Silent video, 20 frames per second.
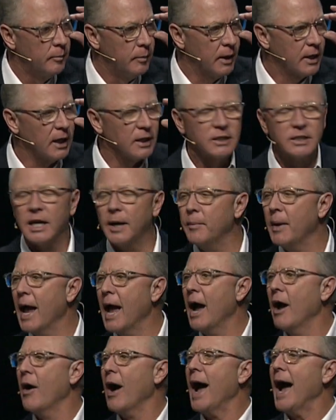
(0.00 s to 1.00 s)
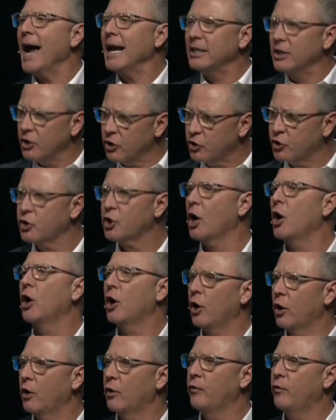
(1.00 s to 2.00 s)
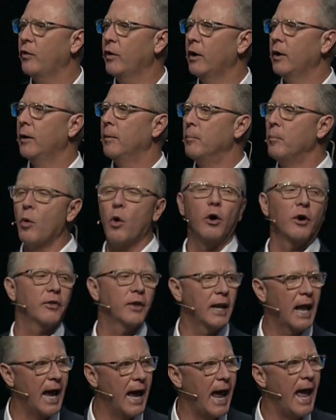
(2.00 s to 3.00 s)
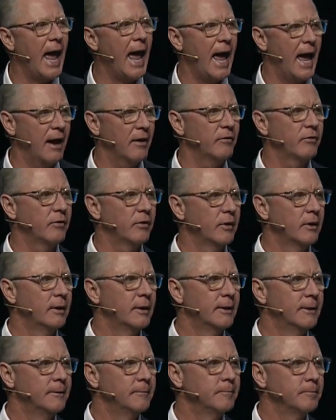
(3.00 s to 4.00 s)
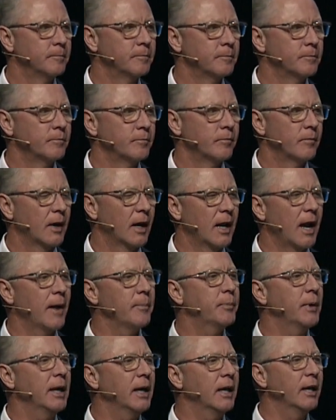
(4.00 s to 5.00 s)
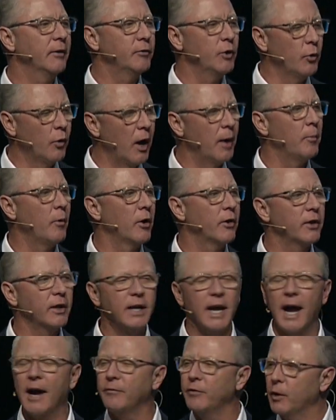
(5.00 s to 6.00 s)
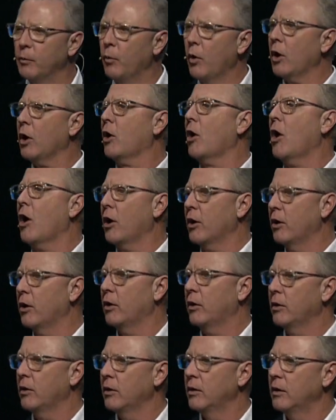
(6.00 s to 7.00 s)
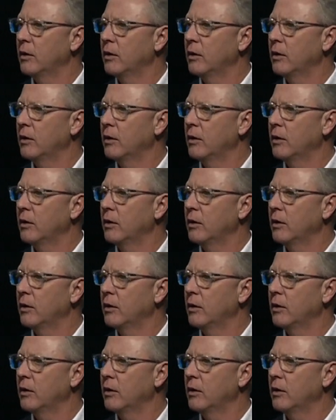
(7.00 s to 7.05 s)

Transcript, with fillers: Because somehow I deserve more than I have. And I'm thinking if you want more than you have, then work harder.